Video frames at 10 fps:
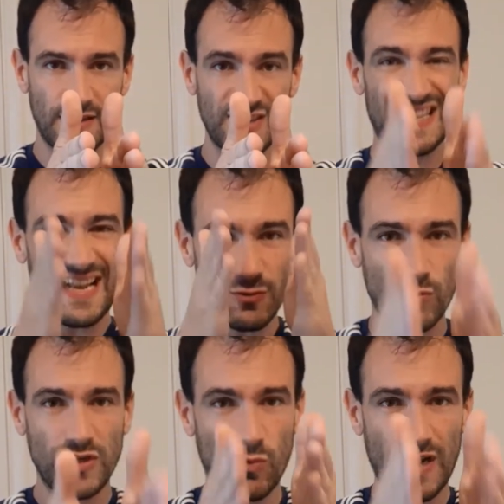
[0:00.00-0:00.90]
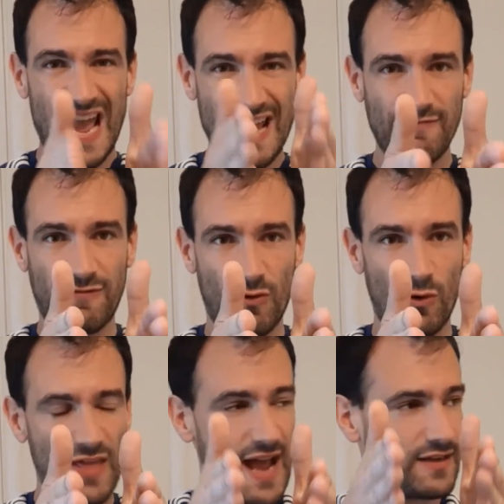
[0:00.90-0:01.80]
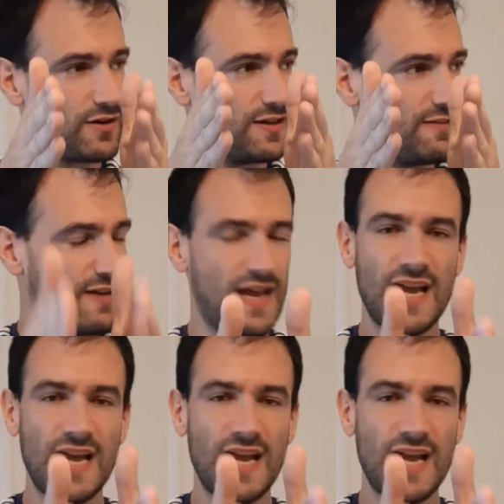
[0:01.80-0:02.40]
So that's what you want to aim for, that kind of